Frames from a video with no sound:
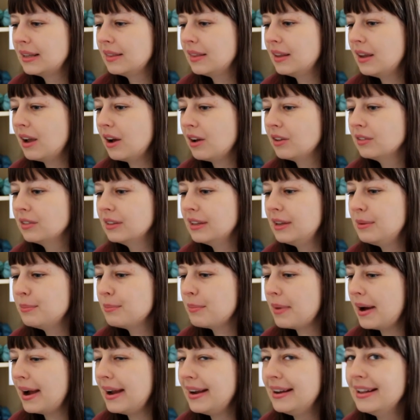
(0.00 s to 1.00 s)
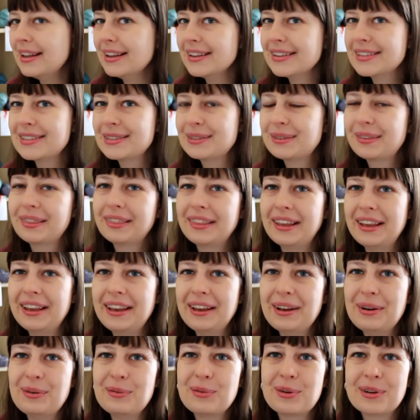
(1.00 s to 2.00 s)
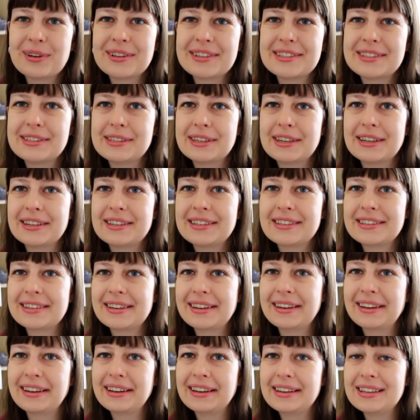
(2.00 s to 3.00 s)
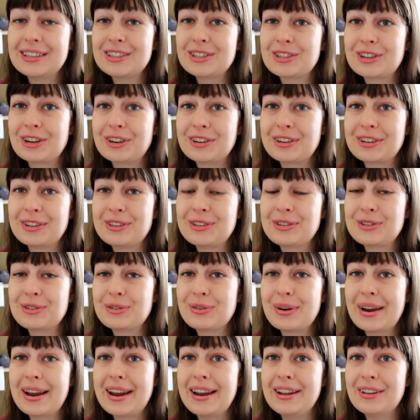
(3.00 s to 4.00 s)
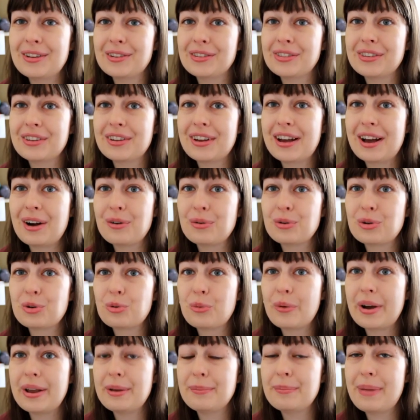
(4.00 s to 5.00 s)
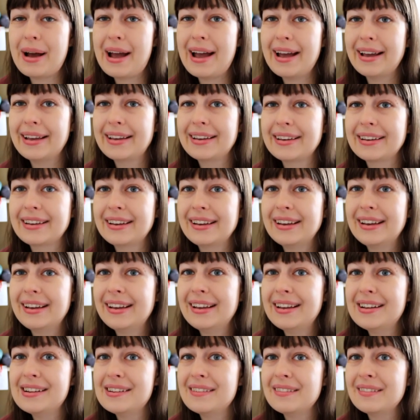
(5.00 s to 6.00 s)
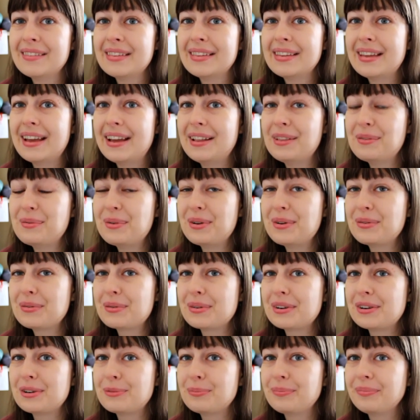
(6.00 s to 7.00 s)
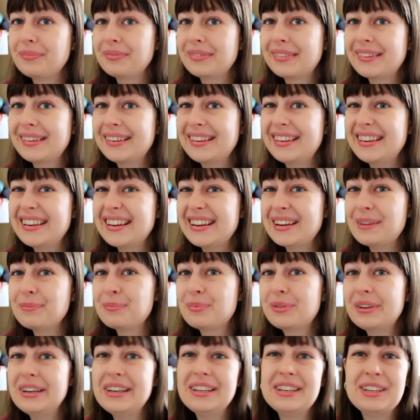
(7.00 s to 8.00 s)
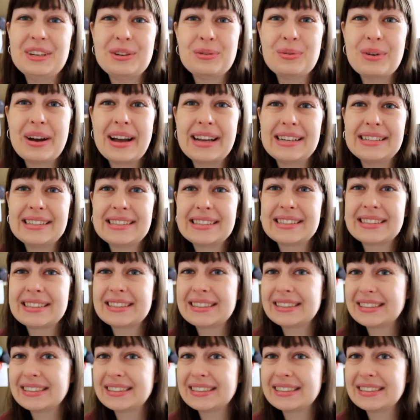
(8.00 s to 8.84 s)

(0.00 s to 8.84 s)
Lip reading: The only minus thing was that it started to rain on our way back, and we were, yeah, pretty wet.